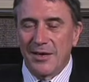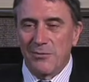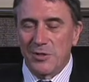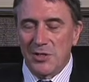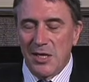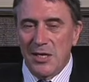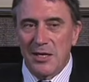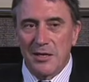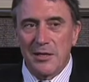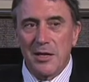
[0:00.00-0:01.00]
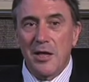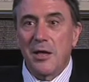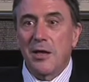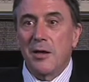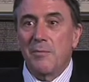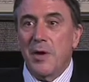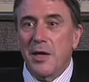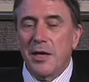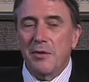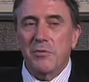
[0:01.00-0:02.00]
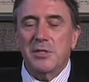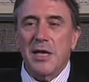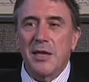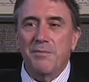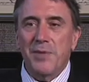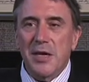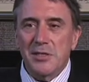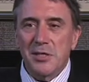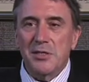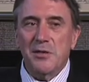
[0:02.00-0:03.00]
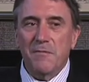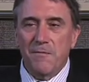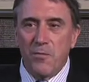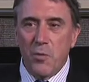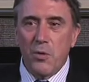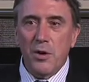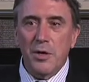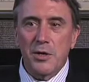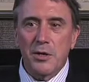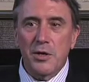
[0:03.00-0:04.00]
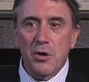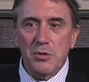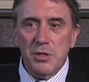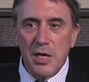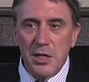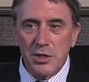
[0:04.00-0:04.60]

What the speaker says: which they didn't. But it was a basis for negotiation.